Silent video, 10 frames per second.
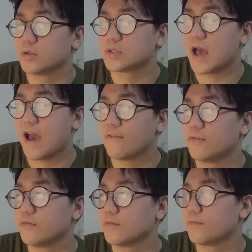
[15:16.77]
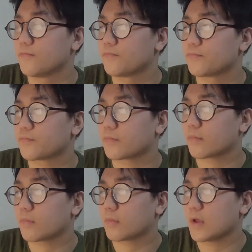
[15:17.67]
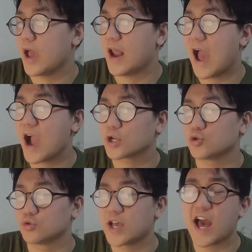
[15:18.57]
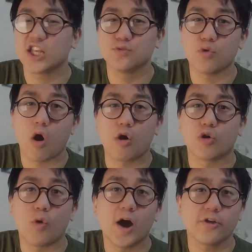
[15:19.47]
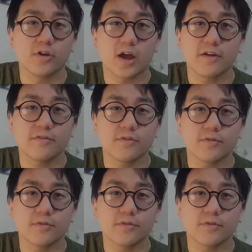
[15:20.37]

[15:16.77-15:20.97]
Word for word: to have an actual tangible ROI in your life.